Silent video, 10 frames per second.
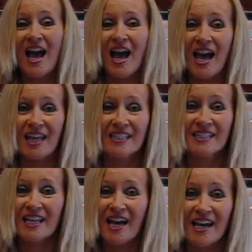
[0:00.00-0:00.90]

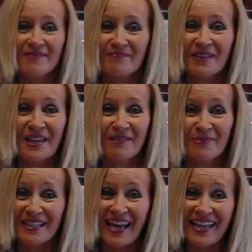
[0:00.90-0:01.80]
and uh, it'll
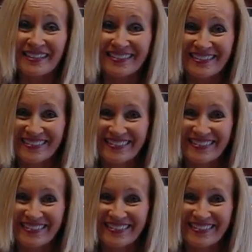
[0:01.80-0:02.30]
be done.